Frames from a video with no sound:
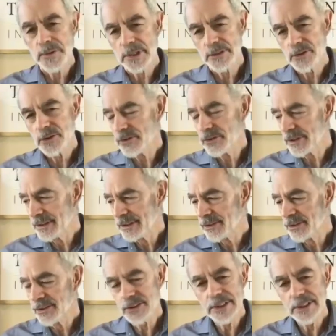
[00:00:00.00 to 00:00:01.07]
was interested
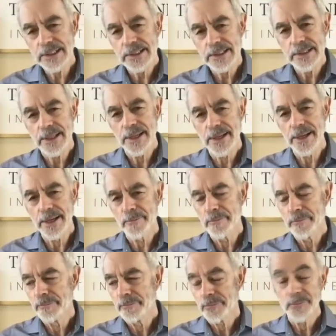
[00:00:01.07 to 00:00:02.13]
to see,
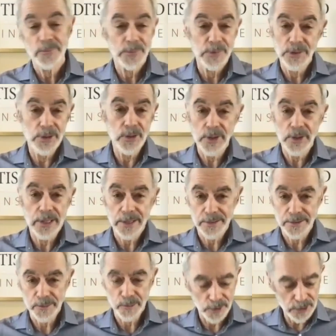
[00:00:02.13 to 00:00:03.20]
looking at
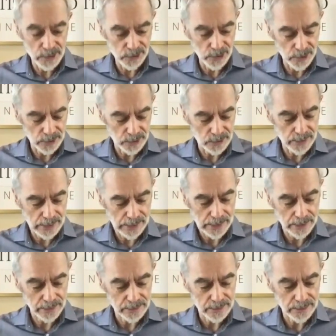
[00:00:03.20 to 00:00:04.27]
some research,
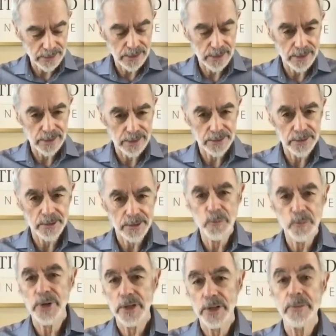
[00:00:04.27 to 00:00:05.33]
that
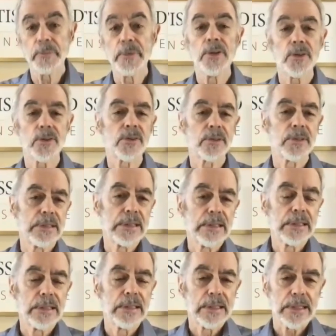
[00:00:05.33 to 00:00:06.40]
breast milk
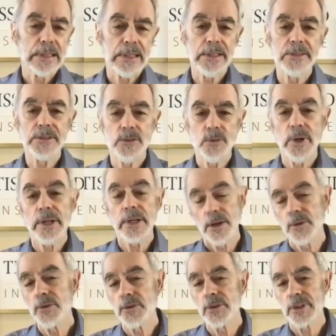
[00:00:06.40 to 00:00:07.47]
is quite
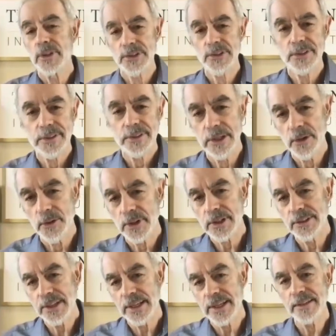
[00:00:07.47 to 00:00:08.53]
odorous. It
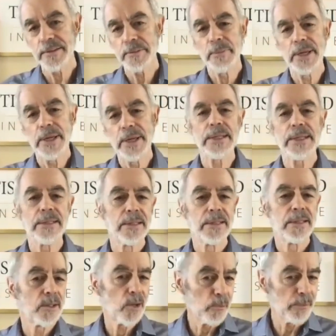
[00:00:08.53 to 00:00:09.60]
contains many
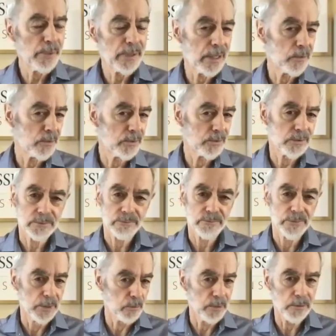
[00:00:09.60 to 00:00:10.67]
compounds
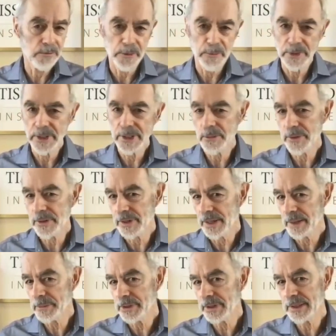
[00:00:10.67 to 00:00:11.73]
that we're familiar with,
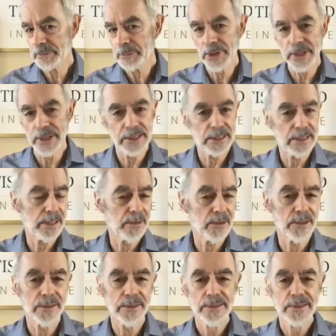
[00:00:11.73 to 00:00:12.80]
limonene, pinene,
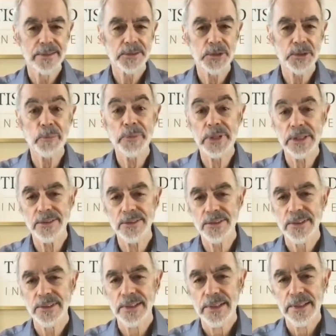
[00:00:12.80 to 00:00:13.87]
other
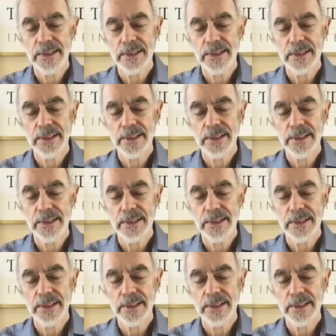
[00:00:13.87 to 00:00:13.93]
terpenes.